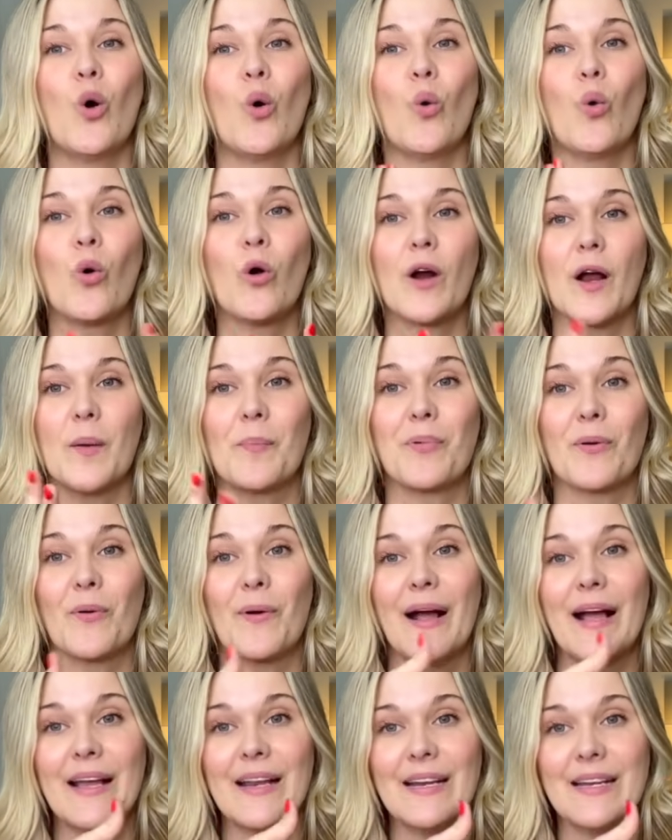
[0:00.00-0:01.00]
or a
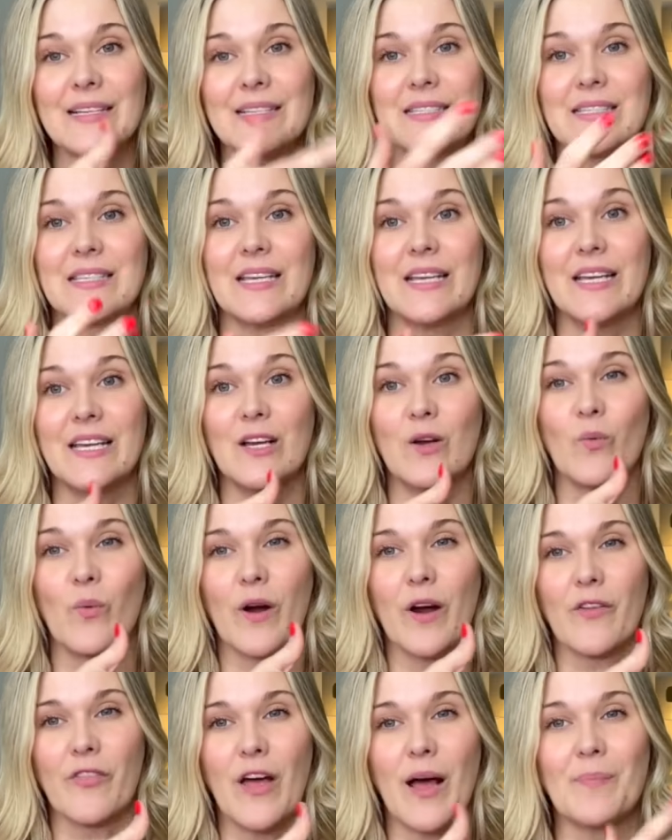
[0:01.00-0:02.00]
pregnancy
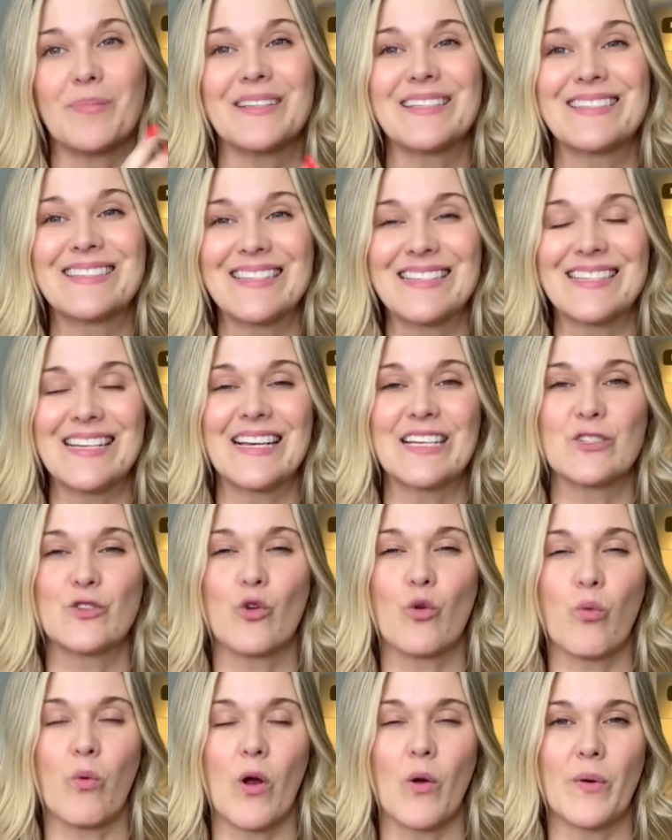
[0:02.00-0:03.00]
where that placenta has
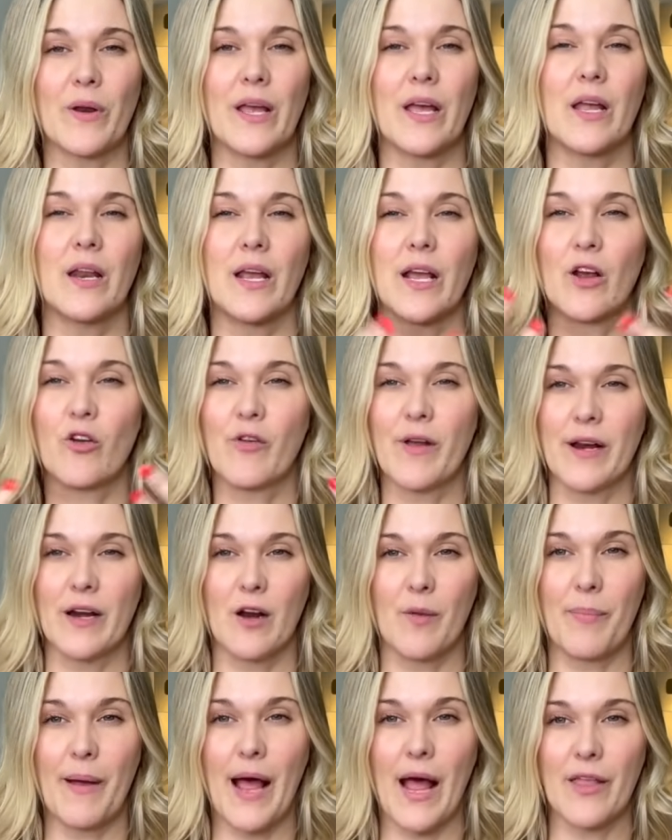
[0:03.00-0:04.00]
grown in and created
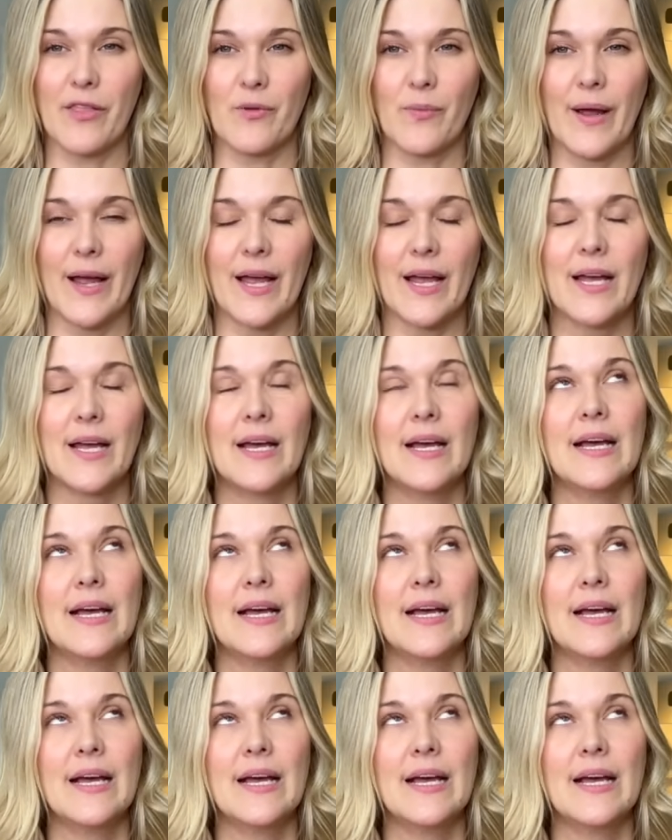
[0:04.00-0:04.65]
a pathway.